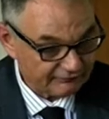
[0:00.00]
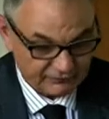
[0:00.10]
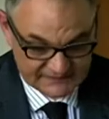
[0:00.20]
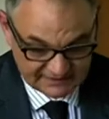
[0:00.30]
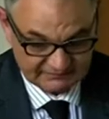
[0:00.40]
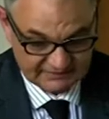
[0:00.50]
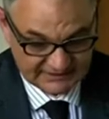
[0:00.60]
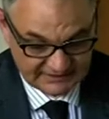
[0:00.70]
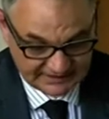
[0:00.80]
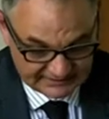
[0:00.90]

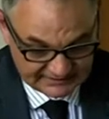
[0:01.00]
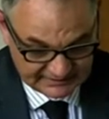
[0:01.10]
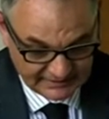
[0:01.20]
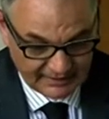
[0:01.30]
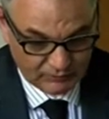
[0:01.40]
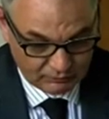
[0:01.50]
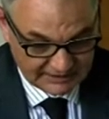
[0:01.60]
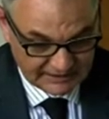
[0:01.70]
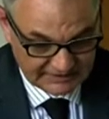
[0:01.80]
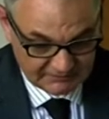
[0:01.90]
78
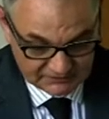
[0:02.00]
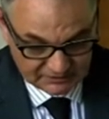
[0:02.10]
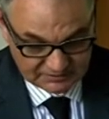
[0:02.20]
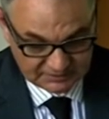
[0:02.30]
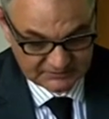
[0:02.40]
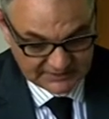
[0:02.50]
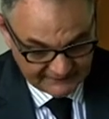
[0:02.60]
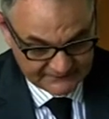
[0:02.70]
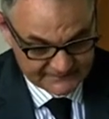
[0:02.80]
weekly maternal deaths.